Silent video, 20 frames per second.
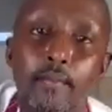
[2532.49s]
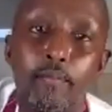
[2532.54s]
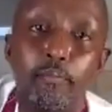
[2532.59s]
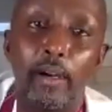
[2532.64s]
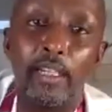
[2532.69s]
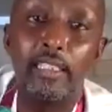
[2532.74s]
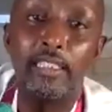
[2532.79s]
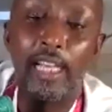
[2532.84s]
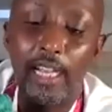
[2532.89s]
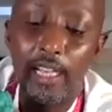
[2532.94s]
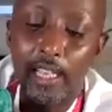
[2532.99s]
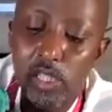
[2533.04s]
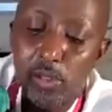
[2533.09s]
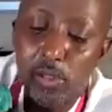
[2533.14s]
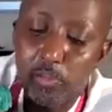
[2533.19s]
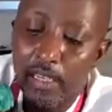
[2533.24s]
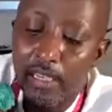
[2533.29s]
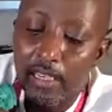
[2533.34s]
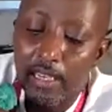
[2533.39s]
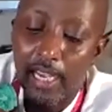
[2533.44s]
my duck has
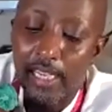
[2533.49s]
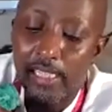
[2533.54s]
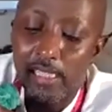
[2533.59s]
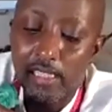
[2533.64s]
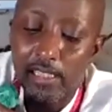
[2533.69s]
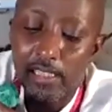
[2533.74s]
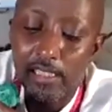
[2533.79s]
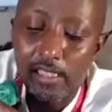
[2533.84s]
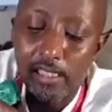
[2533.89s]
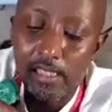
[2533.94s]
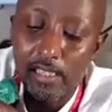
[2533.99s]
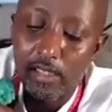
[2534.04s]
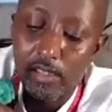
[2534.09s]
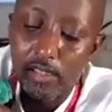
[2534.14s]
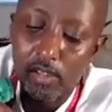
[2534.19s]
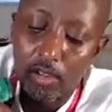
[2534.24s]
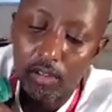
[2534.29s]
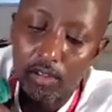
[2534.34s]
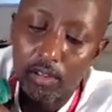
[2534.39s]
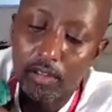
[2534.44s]
been nicely
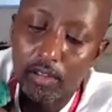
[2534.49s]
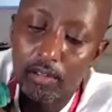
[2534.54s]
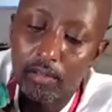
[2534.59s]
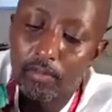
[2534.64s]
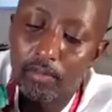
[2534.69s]
seasoned.